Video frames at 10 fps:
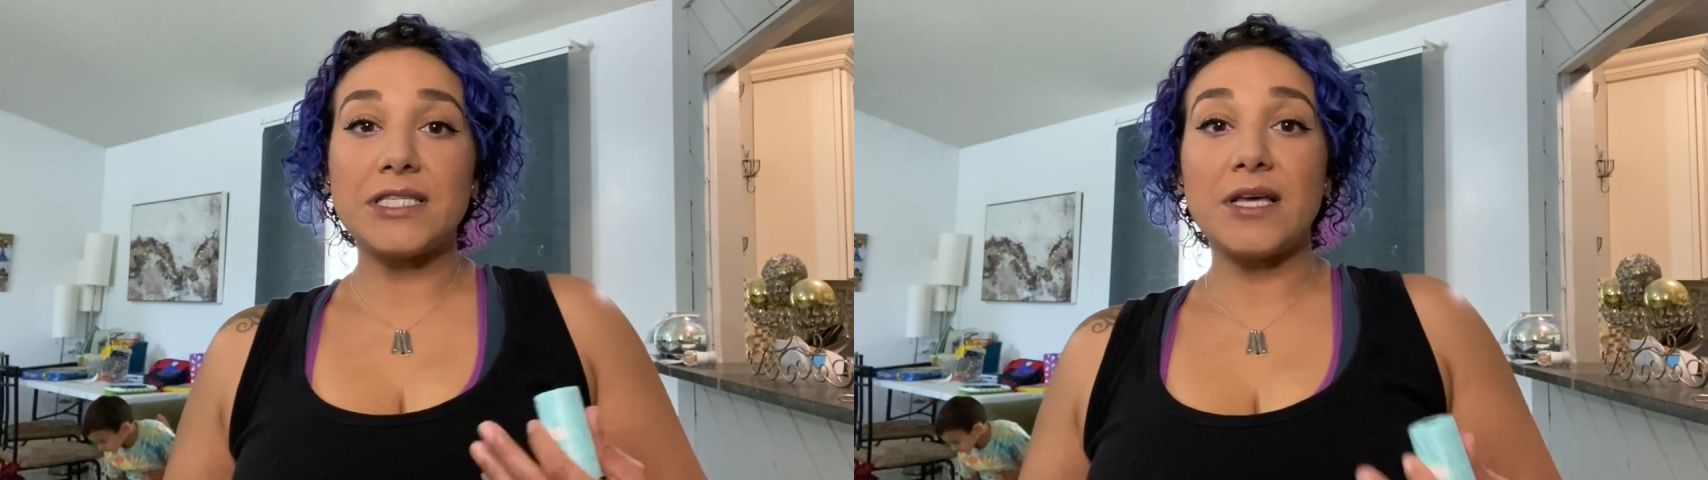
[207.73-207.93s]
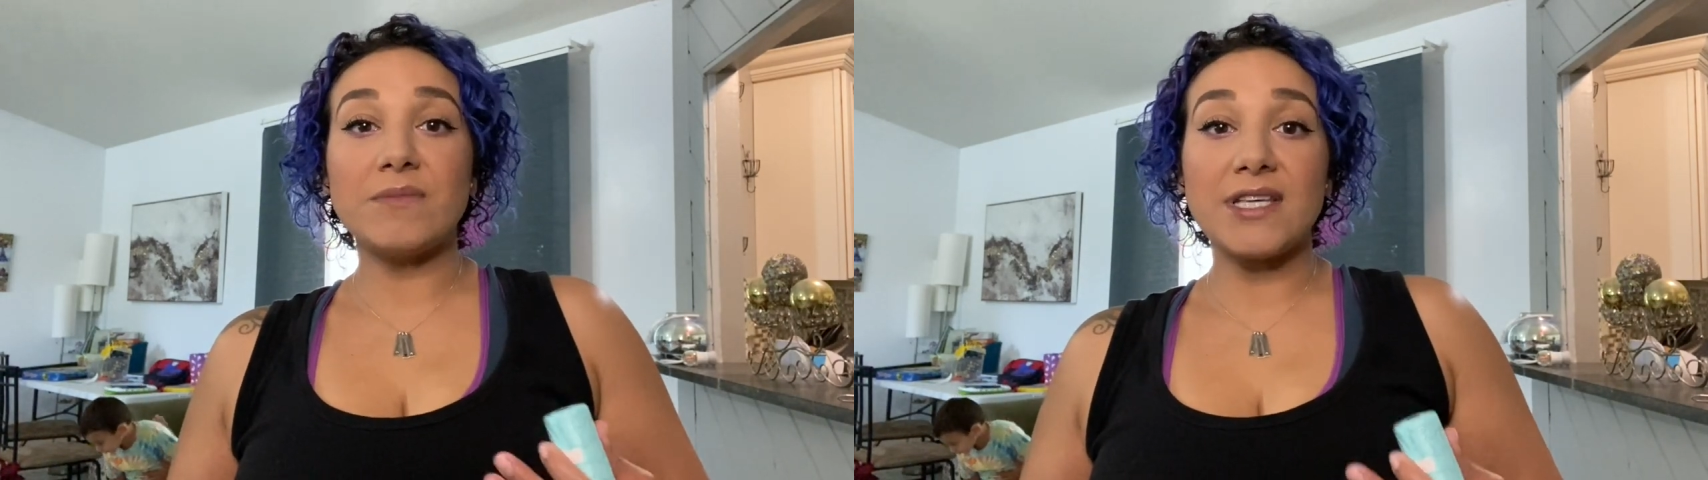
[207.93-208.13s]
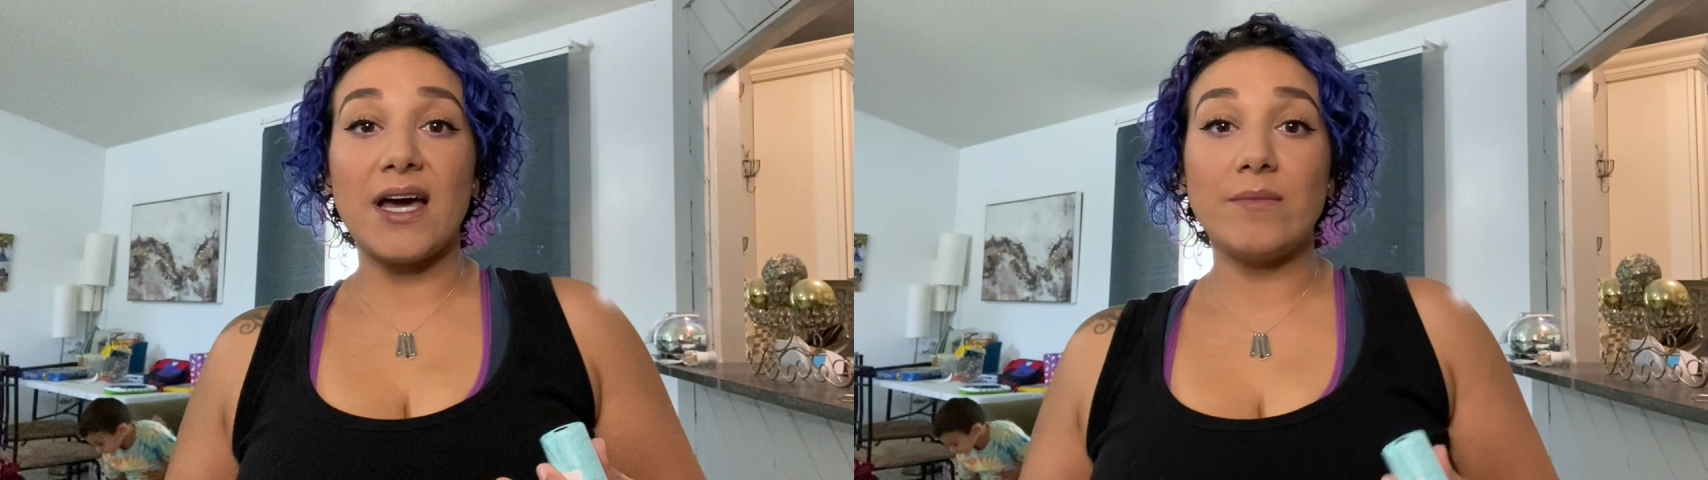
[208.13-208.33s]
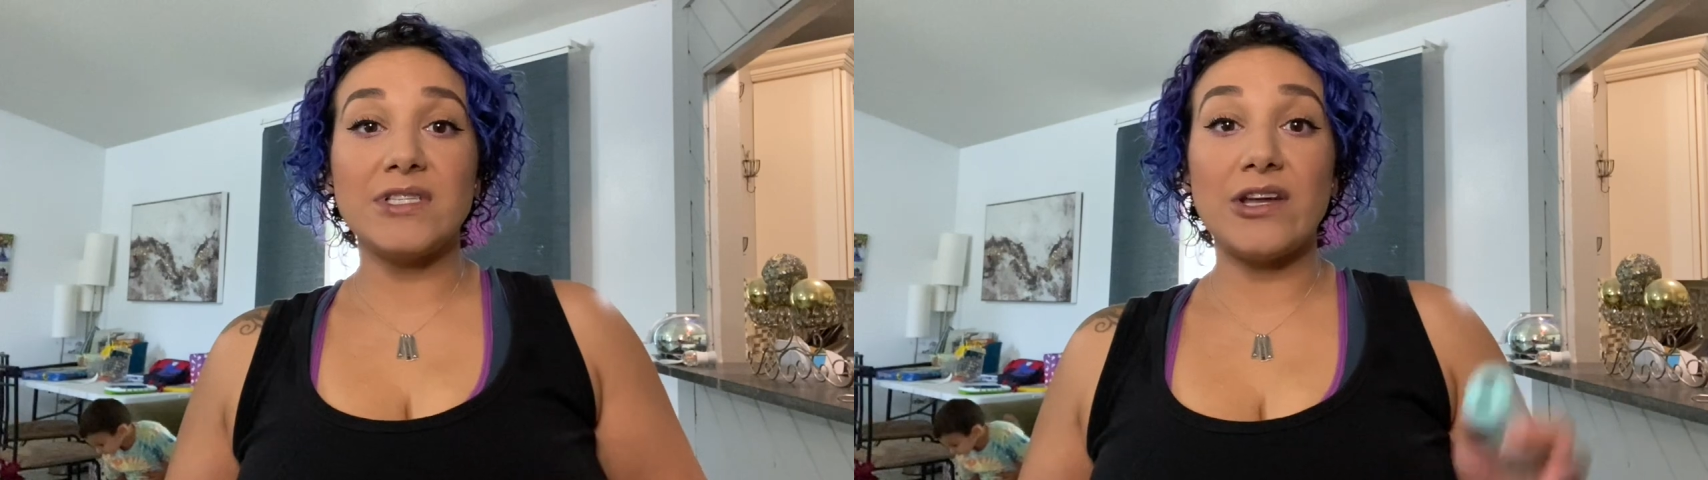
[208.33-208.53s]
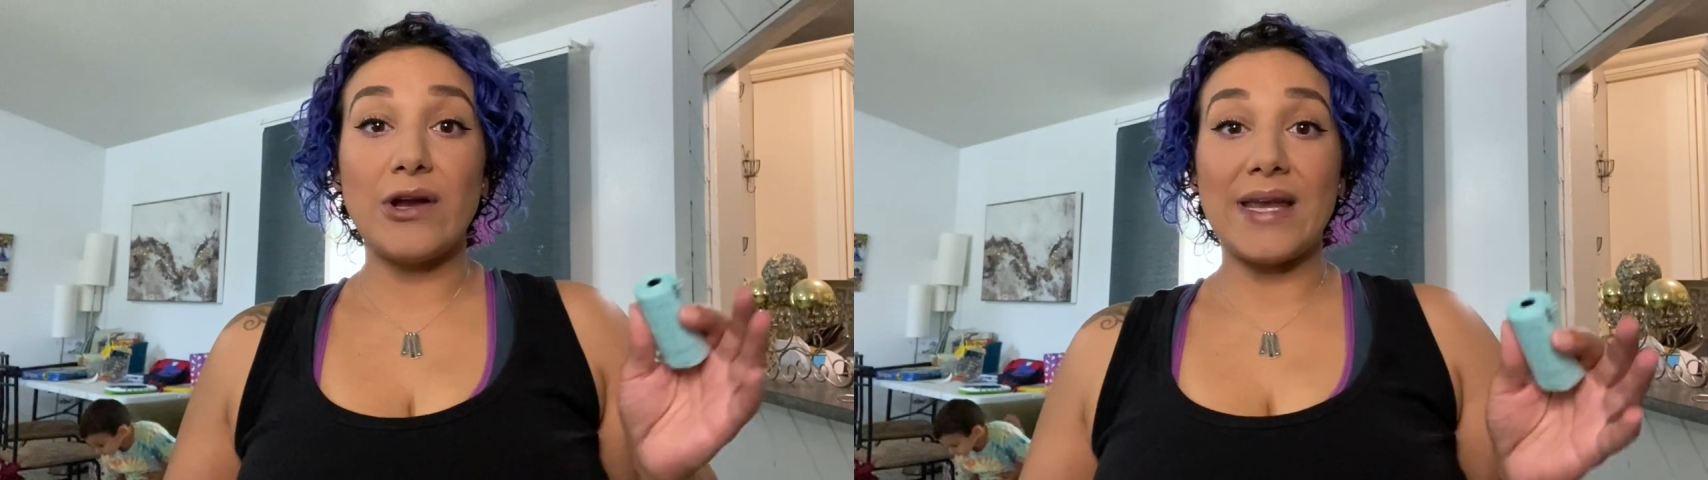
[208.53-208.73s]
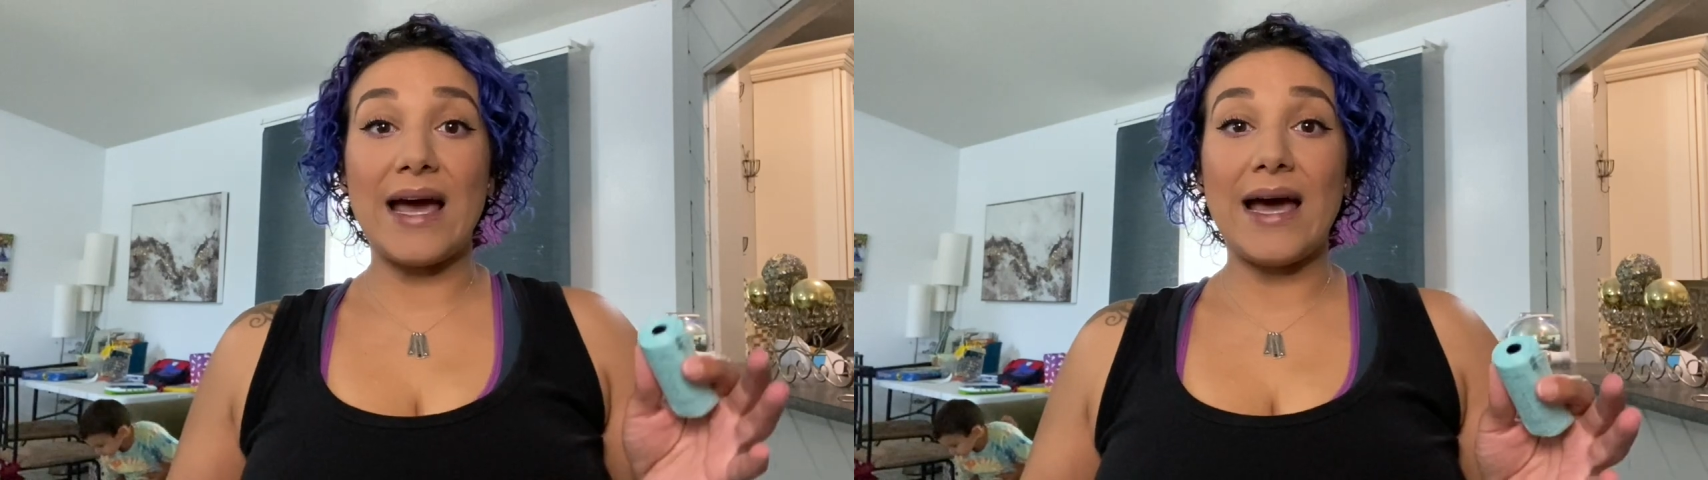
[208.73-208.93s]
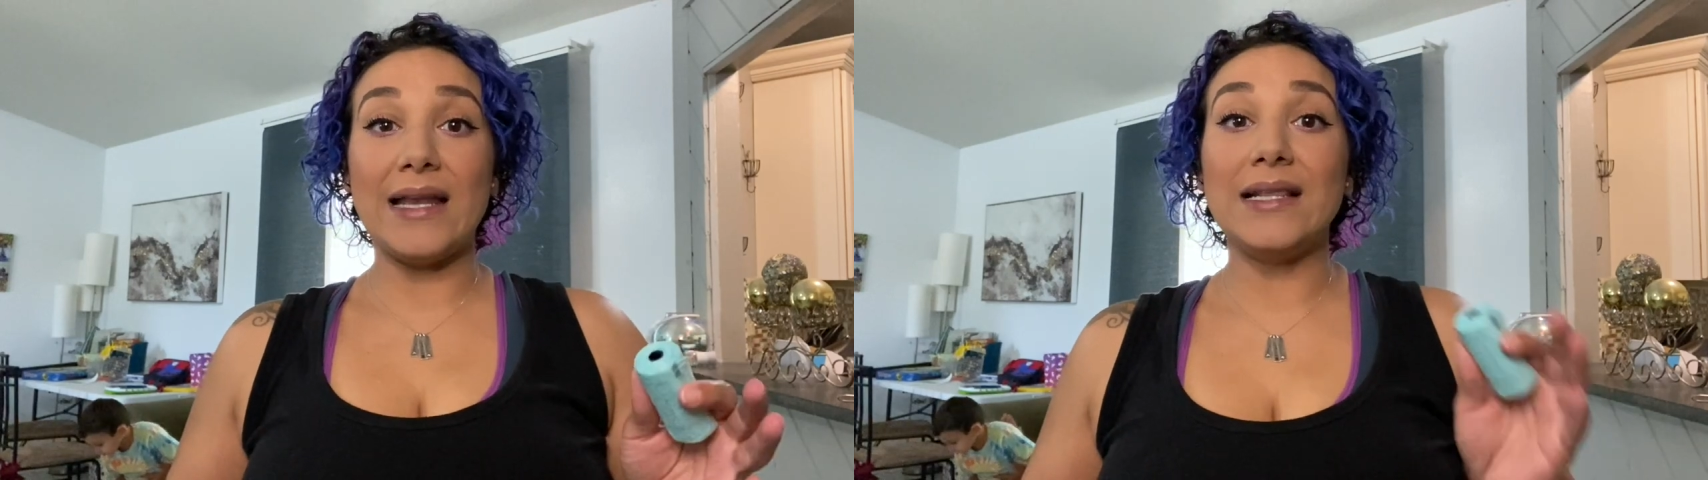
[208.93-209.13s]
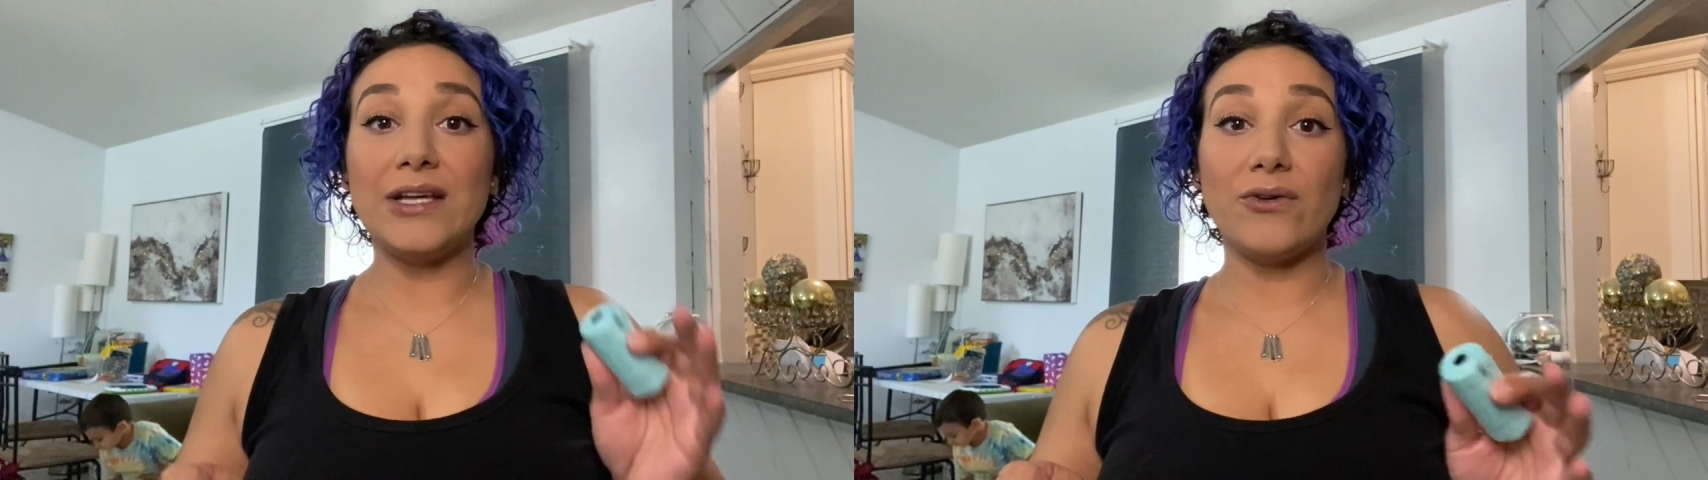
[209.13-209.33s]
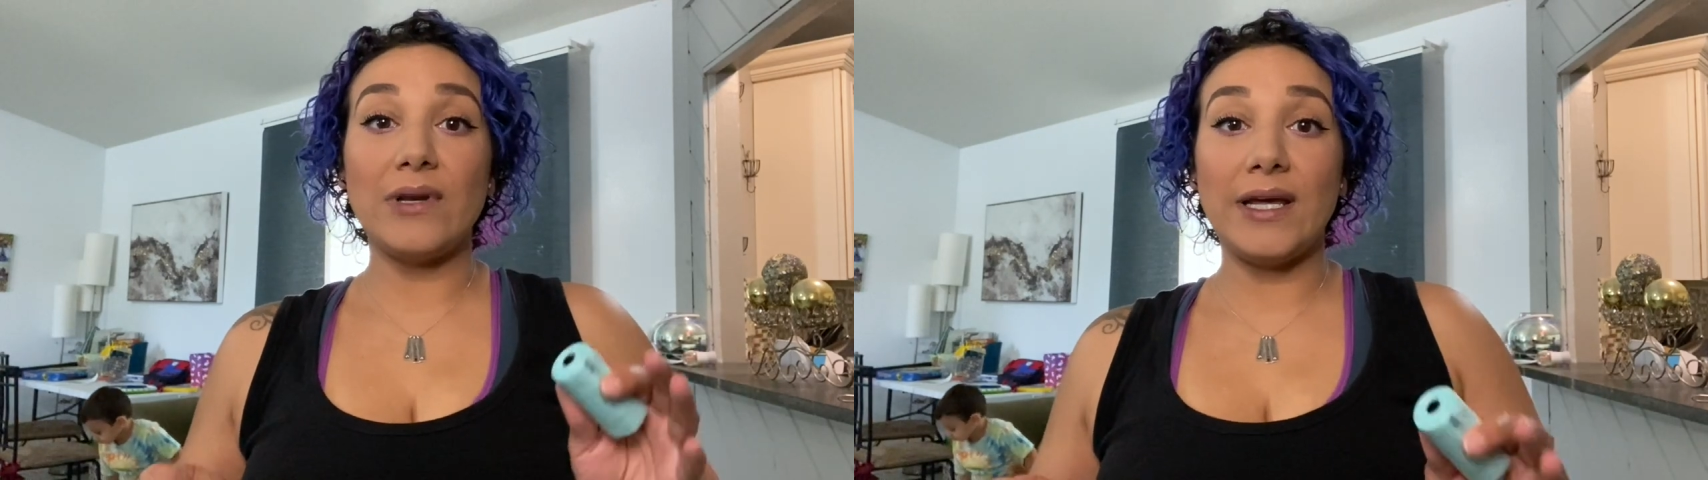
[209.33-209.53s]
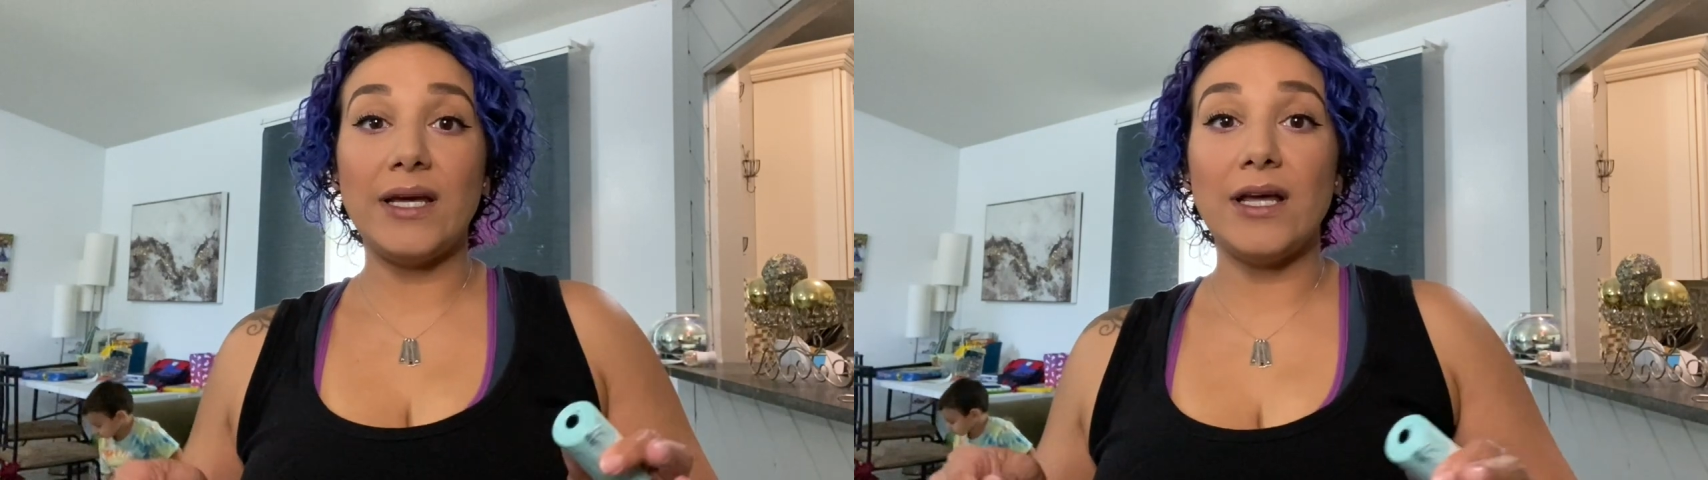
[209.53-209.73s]
sometimes they're not
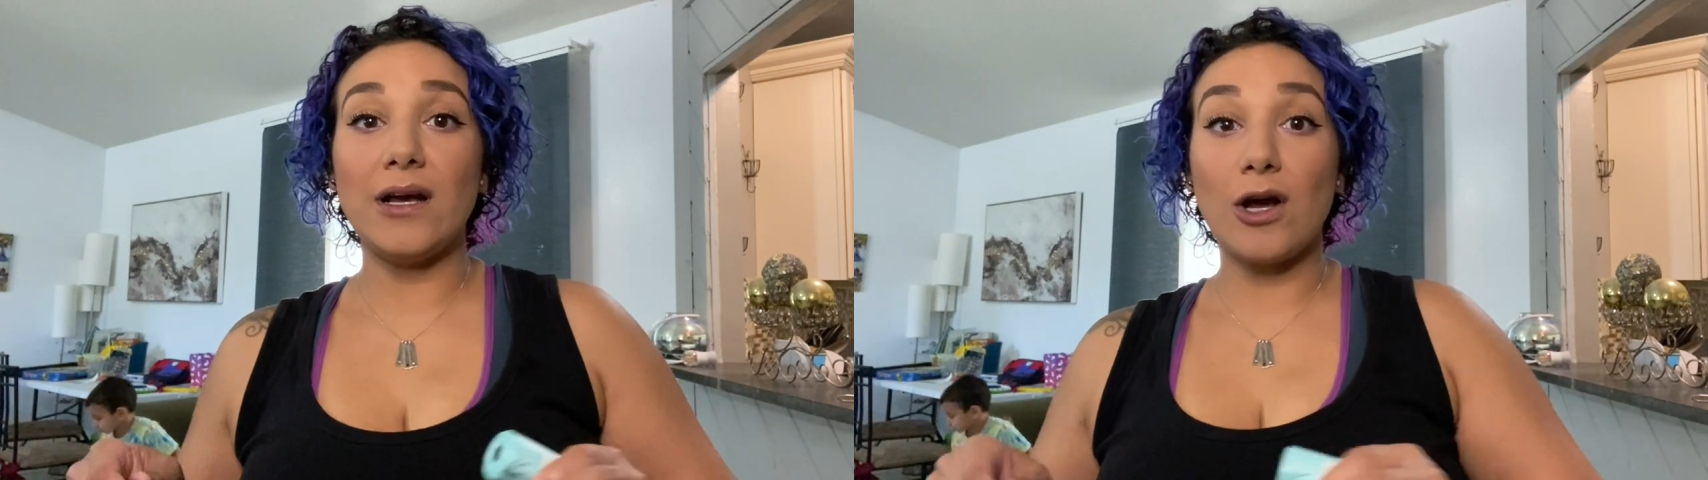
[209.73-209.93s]
literally